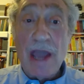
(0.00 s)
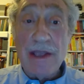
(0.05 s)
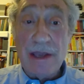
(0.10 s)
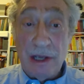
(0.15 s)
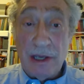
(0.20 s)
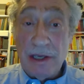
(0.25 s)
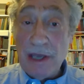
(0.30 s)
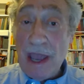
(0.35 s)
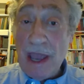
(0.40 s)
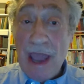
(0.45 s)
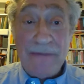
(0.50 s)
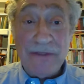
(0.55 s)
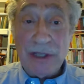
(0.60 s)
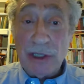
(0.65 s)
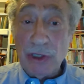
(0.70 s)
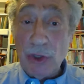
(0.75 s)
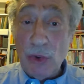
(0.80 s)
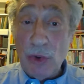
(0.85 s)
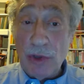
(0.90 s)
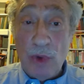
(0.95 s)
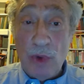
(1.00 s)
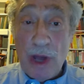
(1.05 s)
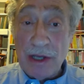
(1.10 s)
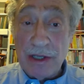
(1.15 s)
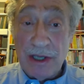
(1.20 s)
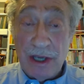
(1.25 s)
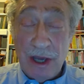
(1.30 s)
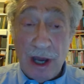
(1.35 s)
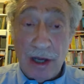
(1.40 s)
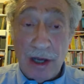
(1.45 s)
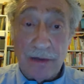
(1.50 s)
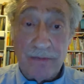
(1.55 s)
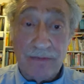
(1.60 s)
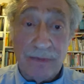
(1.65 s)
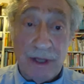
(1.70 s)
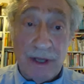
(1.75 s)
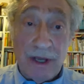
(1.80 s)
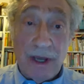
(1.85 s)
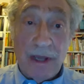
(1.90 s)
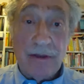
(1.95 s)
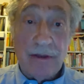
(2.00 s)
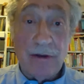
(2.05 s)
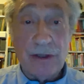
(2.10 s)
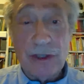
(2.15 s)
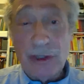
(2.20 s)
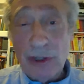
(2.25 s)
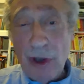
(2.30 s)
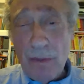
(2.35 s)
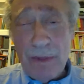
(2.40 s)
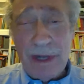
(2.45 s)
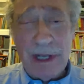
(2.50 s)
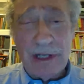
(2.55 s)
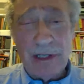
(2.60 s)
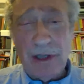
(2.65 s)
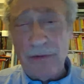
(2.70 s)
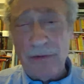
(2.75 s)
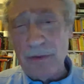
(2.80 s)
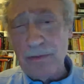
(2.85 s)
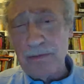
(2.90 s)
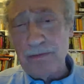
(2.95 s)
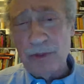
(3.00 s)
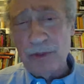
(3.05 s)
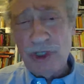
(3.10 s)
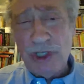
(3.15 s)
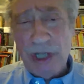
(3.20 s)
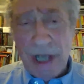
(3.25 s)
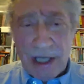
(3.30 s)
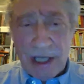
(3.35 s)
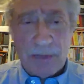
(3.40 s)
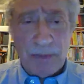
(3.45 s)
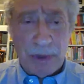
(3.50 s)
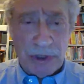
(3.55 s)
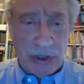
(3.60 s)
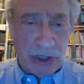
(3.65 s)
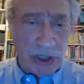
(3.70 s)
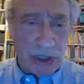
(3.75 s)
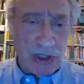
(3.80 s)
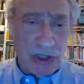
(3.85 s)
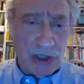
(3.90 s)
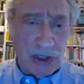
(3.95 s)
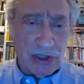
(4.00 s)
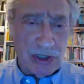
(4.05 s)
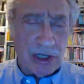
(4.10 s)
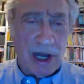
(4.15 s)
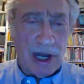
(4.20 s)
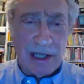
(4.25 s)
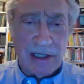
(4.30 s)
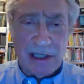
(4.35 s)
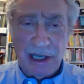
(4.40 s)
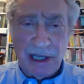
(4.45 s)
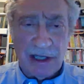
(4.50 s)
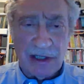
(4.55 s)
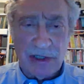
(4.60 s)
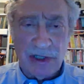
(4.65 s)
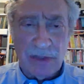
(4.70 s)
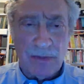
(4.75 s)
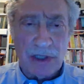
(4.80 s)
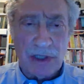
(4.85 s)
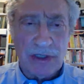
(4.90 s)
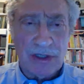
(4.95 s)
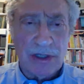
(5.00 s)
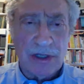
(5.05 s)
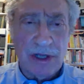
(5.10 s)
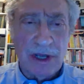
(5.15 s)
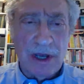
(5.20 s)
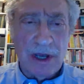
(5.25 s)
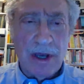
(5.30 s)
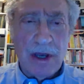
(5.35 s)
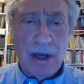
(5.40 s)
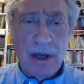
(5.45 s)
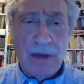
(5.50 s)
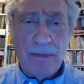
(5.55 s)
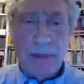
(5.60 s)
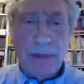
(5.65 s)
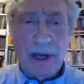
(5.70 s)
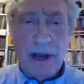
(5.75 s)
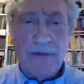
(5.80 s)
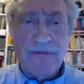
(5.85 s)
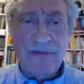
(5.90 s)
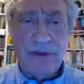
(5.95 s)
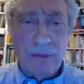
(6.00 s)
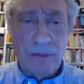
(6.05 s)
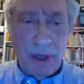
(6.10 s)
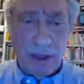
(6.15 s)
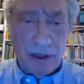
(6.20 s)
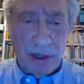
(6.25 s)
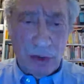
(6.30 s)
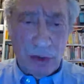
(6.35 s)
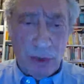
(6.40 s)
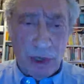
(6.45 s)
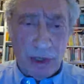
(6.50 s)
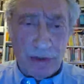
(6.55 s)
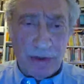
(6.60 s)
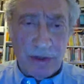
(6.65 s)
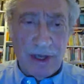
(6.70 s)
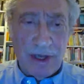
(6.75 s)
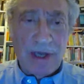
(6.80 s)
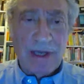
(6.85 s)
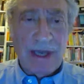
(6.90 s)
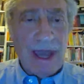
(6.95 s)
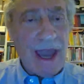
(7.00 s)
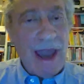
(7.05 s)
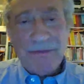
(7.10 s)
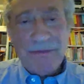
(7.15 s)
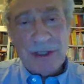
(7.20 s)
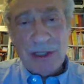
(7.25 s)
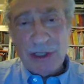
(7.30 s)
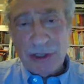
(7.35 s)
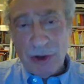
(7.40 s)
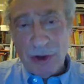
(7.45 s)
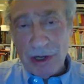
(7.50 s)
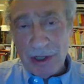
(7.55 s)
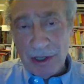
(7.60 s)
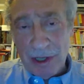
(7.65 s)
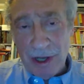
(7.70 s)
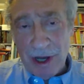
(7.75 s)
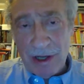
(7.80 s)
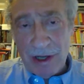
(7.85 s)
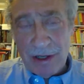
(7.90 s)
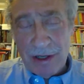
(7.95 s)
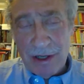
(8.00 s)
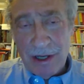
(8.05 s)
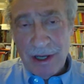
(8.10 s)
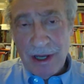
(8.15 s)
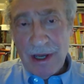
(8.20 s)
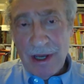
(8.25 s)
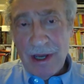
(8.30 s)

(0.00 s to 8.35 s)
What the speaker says: And you have to do it while young. There's so many different chess positions and ideas you must become familiar with. You have to start young.